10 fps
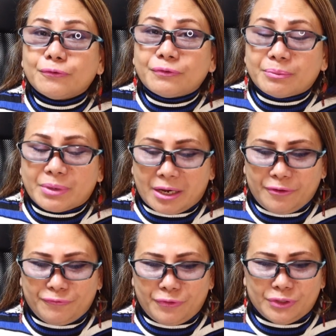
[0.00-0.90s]

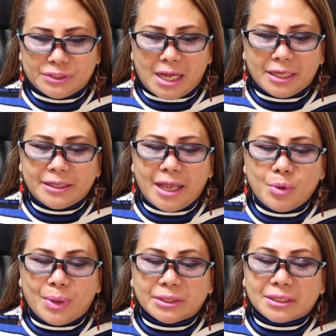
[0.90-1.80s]
February 1st. A
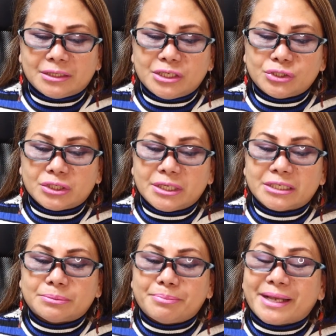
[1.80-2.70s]
day when tradition
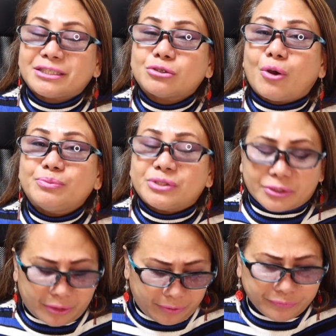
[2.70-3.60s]
is best
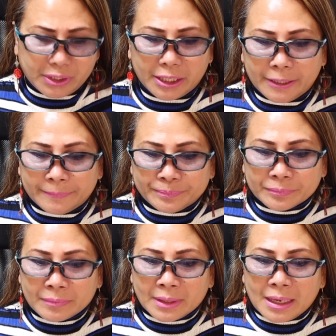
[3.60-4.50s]
observed
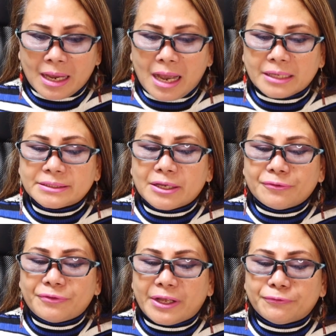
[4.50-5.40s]
as
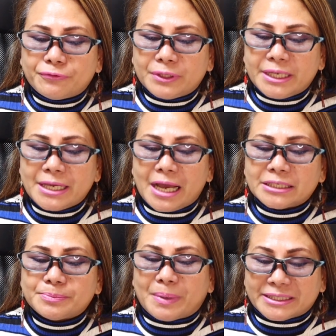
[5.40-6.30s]
faithfully
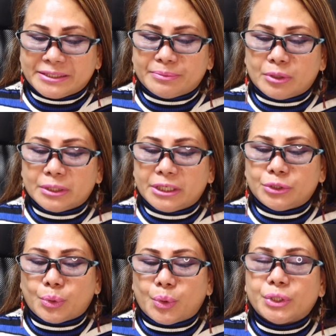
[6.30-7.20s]
as possible
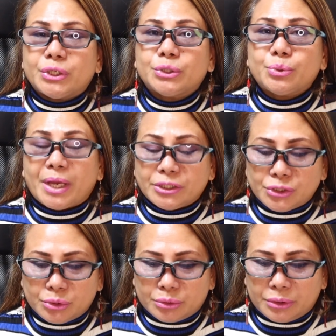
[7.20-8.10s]
in order to
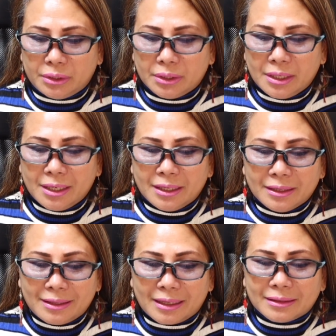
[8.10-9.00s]
ensure
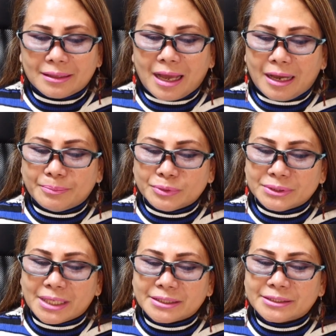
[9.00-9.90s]
that
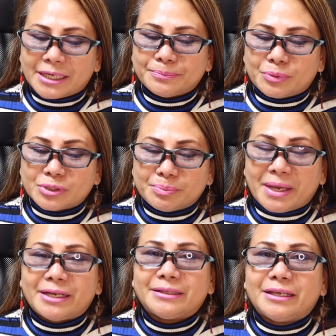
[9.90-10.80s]
abundance and
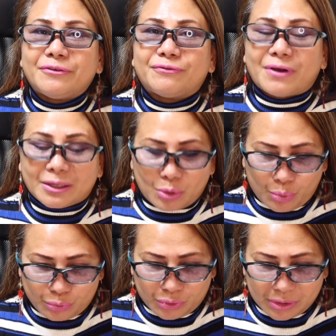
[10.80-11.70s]
prosperity
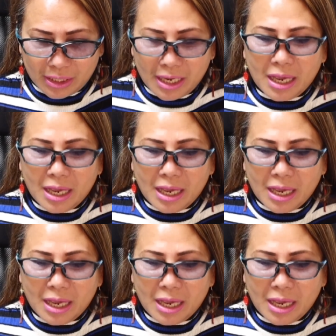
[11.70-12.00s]
follows